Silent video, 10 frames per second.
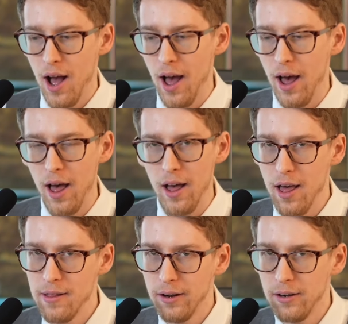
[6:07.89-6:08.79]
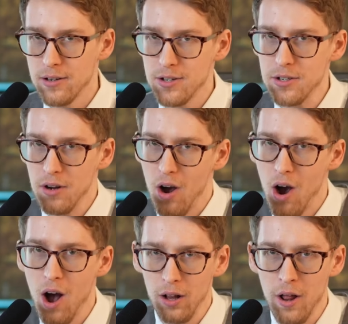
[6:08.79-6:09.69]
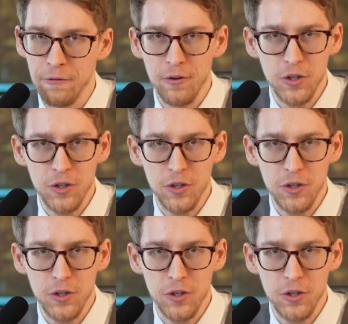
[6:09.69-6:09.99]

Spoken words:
there's all of